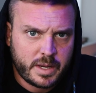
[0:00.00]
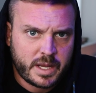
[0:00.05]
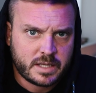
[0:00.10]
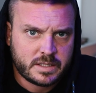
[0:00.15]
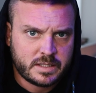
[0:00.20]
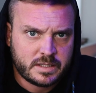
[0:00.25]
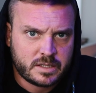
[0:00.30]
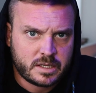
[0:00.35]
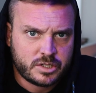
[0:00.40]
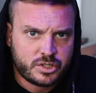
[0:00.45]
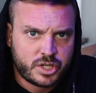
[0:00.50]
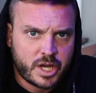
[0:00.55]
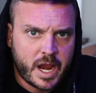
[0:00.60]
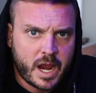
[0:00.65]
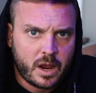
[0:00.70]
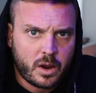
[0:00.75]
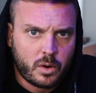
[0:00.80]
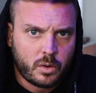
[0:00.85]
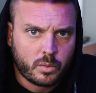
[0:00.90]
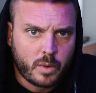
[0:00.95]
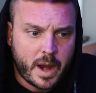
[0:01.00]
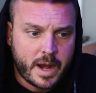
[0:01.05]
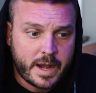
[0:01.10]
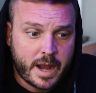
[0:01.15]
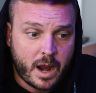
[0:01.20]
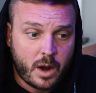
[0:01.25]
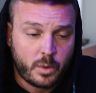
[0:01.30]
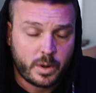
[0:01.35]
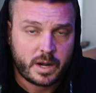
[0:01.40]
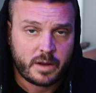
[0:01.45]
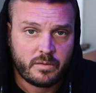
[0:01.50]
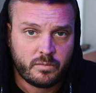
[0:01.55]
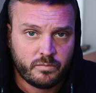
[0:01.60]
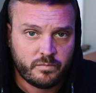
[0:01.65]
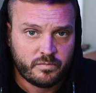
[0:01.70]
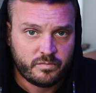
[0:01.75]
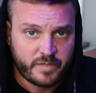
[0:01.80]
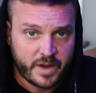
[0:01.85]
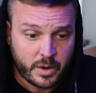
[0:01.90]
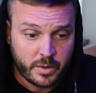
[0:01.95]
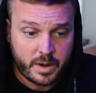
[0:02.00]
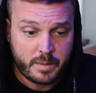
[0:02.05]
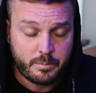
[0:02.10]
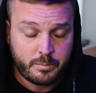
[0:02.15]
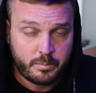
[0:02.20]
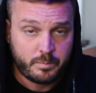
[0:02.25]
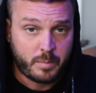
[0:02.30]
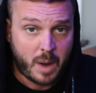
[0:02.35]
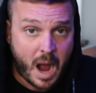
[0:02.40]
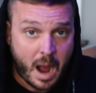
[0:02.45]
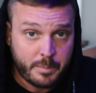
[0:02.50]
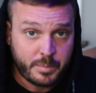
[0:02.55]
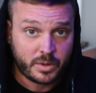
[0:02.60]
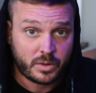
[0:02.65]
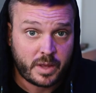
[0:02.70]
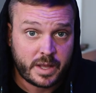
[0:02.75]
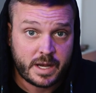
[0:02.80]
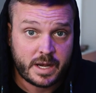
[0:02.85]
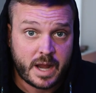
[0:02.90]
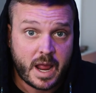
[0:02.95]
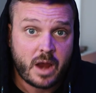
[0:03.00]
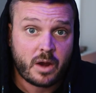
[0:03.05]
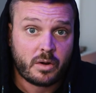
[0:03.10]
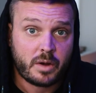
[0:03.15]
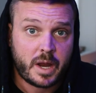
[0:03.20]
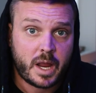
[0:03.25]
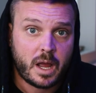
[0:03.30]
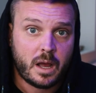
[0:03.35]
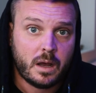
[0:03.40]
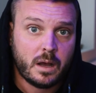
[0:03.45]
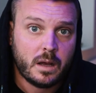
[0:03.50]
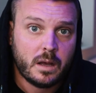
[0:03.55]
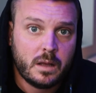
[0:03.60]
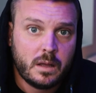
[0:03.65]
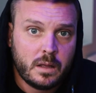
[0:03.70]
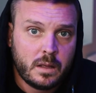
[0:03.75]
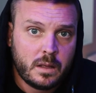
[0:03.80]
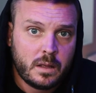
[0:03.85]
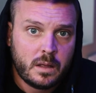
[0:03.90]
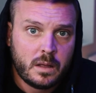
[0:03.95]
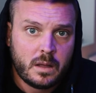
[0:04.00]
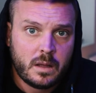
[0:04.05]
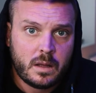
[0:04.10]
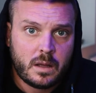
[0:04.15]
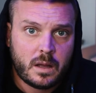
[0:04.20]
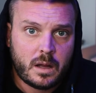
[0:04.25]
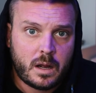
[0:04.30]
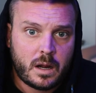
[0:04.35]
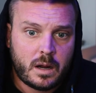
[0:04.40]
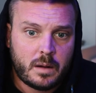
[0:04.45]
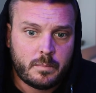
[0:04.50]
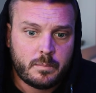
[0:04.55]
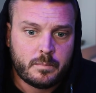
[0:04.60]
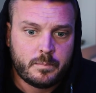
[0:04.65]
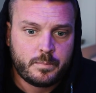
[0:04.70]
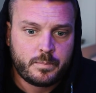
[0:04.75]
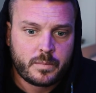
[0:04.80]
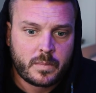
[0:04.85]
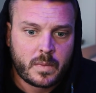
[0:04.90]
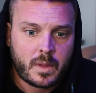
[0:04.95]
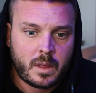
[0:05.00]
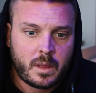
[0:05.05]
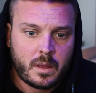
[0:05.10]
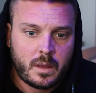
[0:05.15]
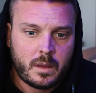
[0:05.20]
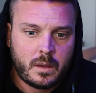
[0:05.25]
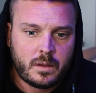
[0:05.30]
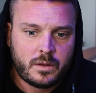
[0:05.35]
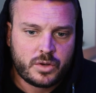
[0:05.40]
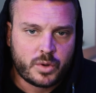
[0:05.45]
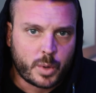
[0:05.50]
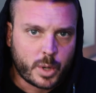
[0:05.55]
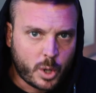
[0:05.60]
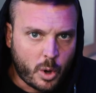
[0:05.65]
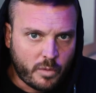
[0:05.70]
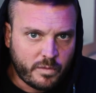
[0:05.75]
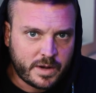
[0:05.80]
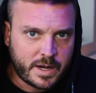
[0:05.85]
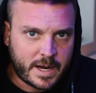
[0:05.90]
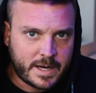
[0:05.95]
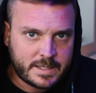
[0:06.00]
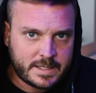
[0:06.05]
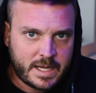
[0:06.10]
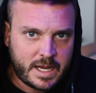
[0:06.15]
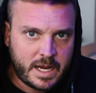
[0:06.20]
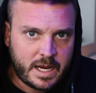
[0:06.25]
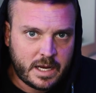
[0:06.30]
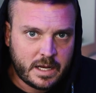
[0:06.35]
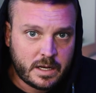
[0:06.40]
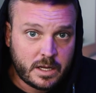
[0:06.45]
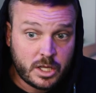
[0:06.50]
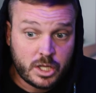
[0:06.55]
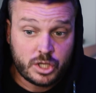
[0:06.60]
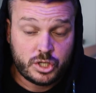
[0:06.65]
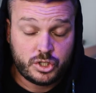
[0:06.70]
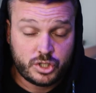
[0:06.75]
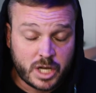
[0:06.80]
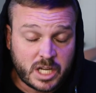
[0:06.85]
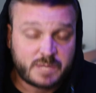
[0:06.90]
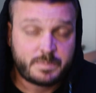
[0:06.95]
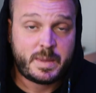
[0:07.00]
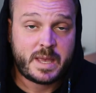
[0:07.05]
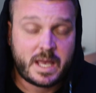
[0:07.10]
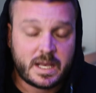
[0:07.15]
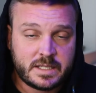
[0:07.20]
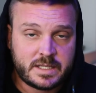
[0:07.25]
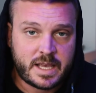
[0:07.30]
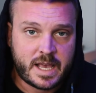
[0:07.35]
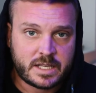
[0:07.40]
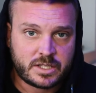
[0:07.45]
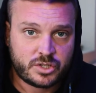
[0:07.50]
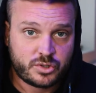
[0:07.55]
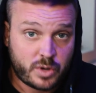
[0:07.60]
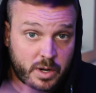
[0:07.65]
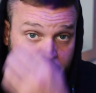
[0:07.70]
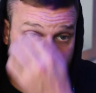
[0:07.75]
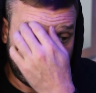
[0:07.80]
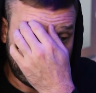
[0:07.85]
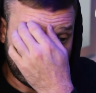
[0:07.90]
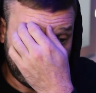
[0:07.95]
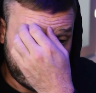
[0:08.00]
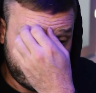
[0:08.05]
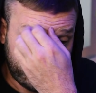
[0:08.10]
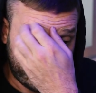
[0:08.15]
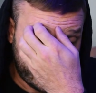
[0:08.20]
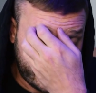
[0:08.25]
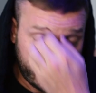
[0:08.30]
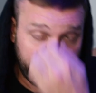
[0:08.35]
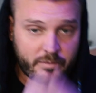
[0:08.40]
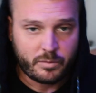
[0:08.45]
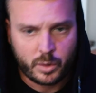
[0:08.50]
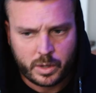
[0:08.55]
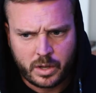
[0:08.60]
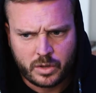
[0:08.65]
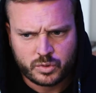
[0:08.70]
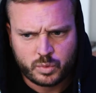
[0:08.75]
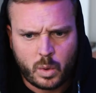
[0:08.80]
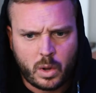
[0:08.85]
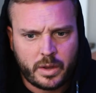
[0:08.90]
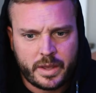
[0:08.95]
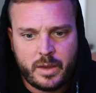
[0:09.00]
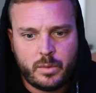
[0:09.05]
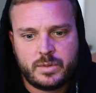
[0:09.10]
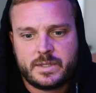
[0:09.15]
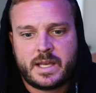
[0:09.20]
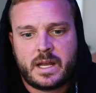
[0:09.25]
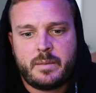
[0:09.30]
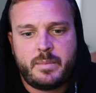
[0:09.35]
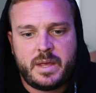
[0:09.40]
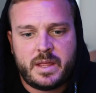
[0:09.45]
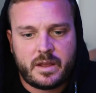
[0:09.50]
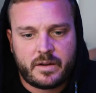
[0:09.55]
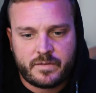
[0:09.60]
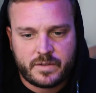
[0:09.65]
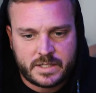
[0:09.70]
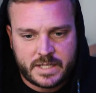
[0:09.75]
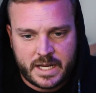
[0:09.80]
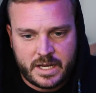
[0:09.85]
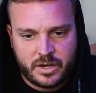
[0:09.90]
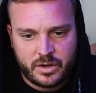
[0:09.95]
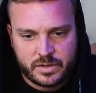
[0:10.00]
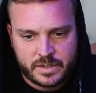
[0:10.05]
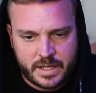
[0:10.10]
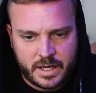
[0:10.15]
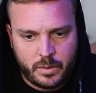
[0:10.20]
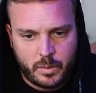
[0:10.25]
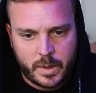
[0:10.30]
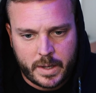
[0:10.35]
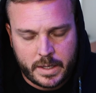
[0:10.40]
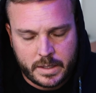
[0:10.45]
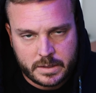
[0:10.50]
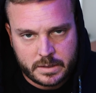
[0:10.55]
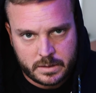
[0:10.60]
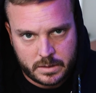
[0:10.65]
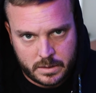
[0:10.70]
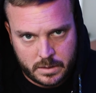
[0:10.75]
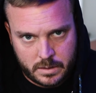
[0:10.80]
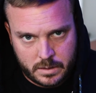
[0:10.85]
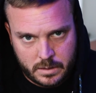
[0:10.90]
because he's in jail right now in a very populated area during COVID-19 just because he has a drug addiction? But then everyone goes, well, he was gonna be there for 10 years anyways.